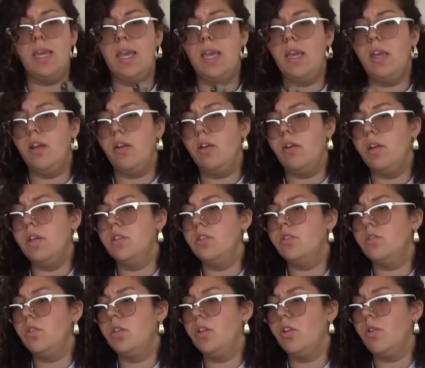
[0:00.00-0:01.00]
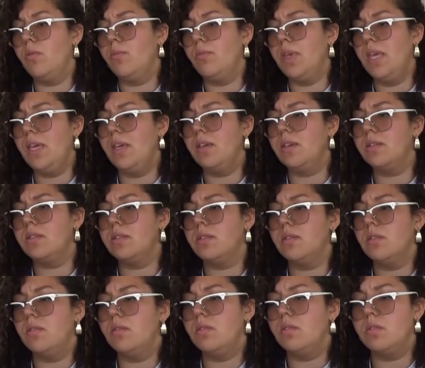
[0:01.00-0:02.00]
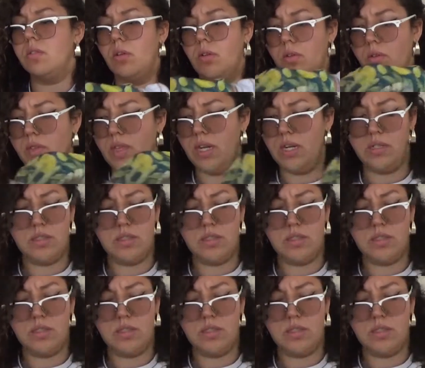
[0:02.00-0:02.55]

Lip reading: air into your mix so that it's